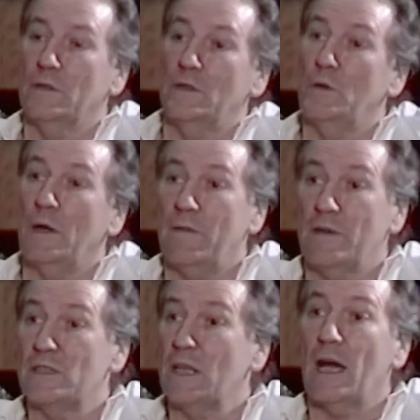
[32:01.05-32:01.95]
You have
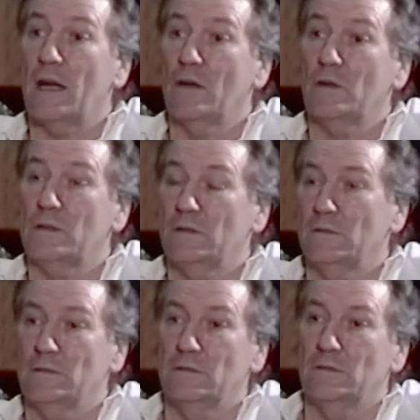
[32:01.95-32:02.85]
his dialogue
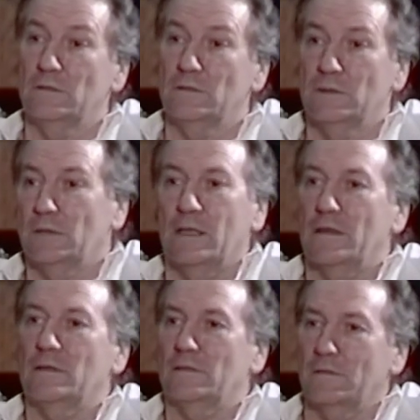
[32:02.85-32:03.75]

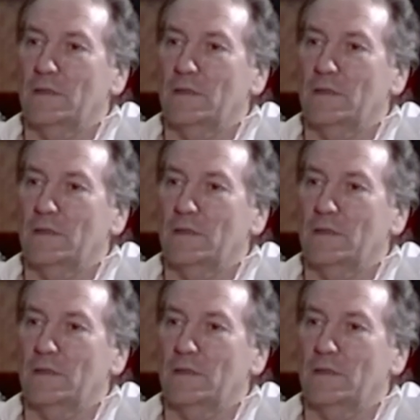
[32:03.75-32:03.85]
and